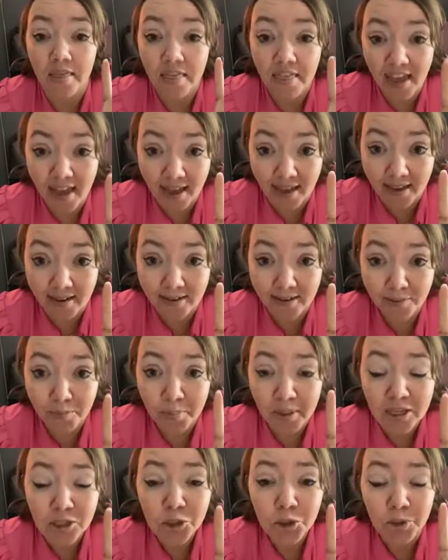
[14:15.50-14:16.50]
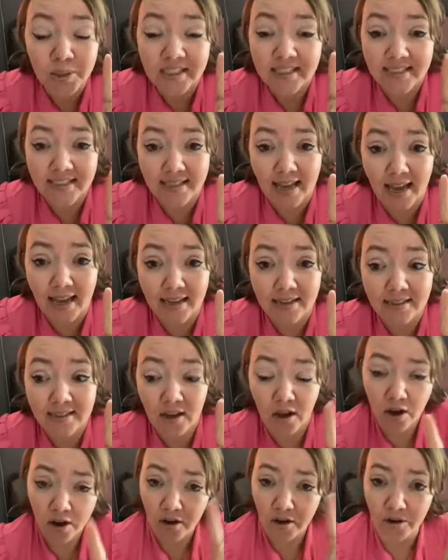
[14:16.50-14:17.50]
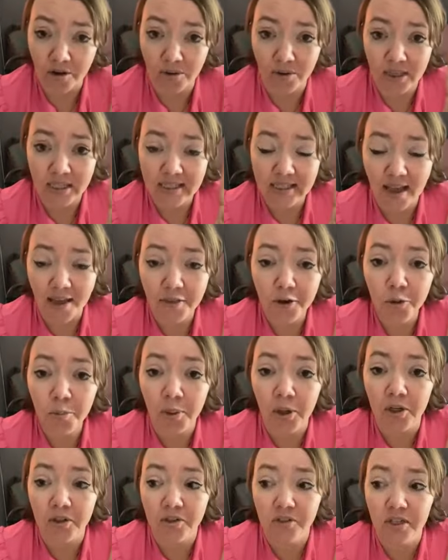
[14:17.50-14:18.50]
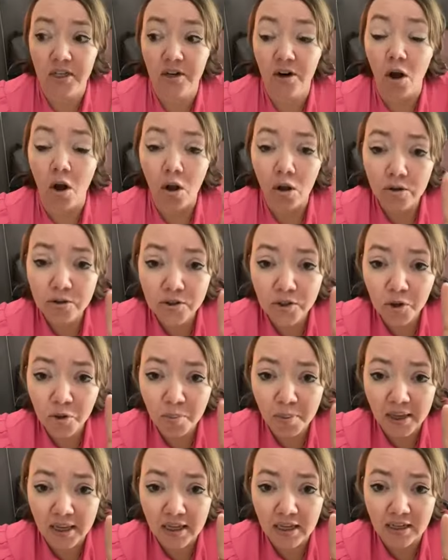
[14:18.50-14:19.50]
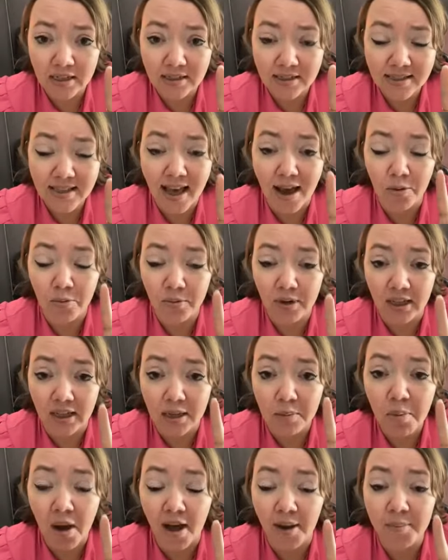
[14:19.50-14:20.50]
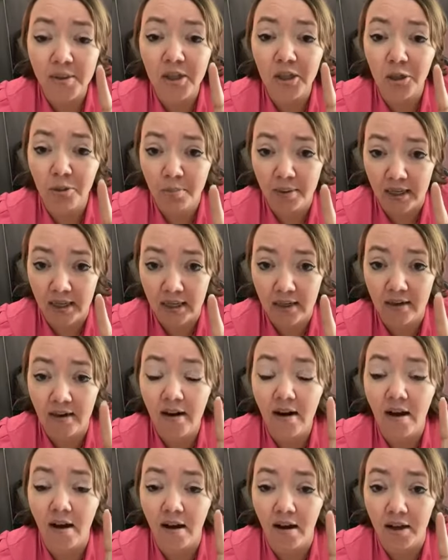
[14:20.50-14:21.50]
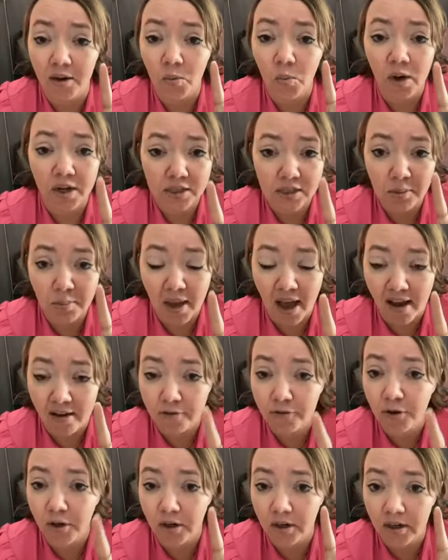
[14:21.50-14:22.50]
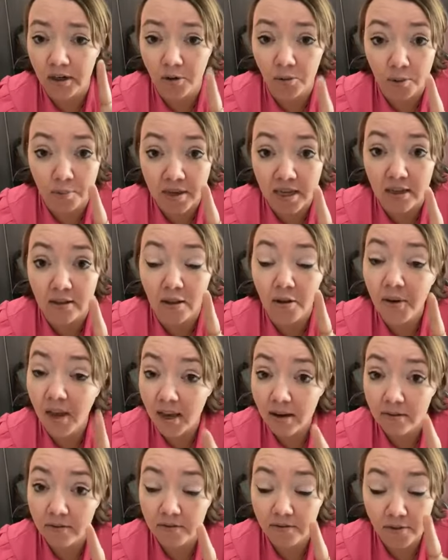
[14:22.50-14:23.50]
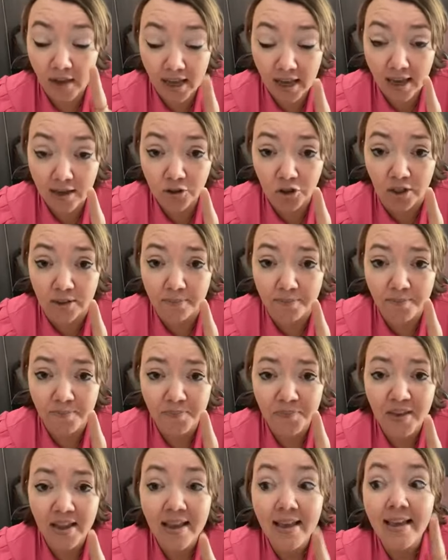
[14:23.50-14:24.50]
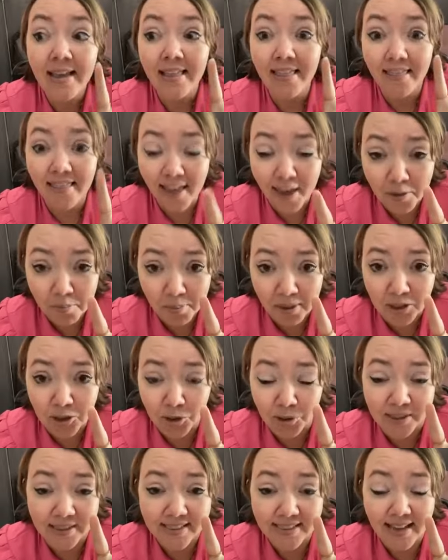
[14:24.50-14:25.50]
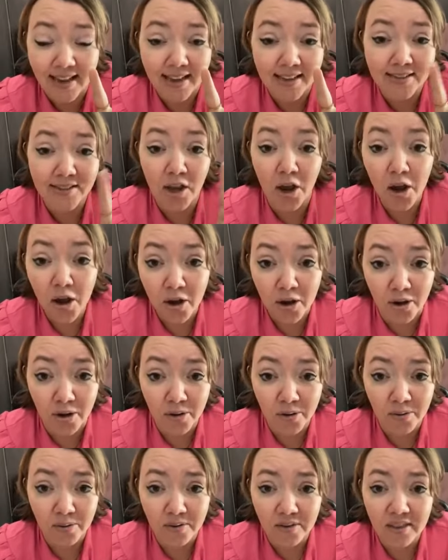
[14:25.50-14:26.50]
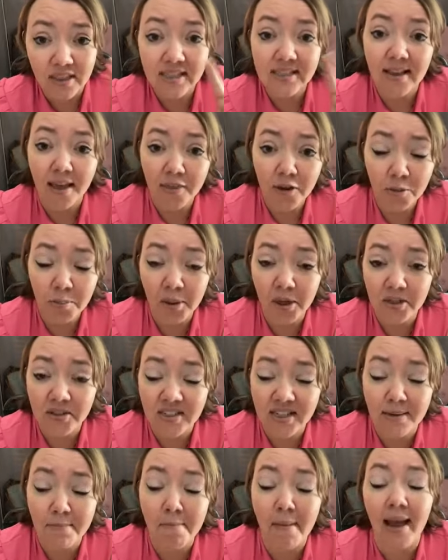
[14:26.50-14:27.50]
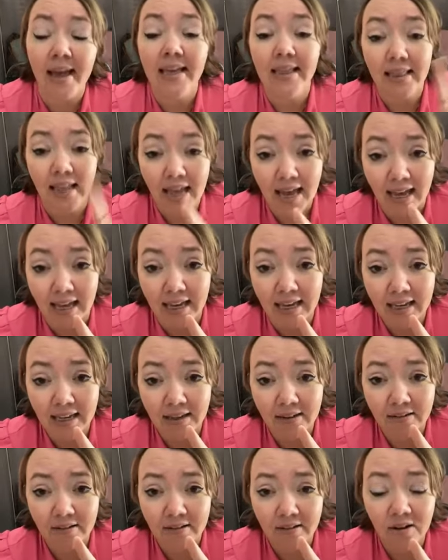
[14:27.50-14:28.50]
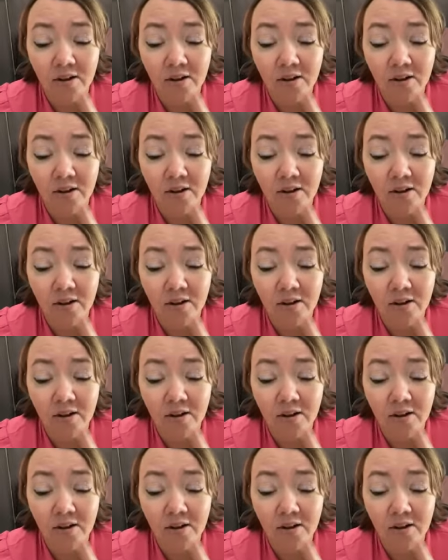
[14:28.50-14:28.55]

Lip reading: Then Pinterest says, oh, this other person also pinned that really popular pin on what to pack for a Caribbean vacation. Then Pinterest says, oh, this other person might like